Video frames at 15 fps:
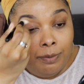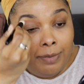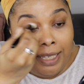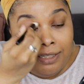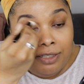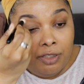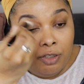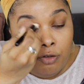
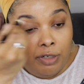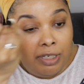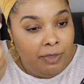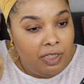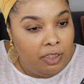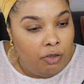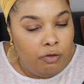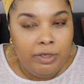Matte to cream,
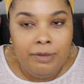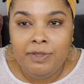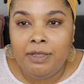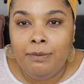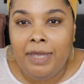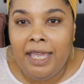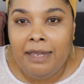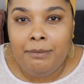is it cream to
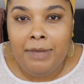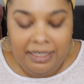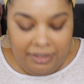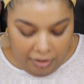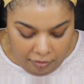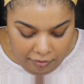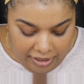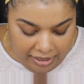matte, matte
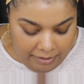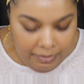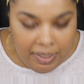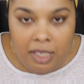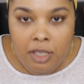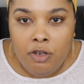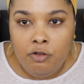to cream,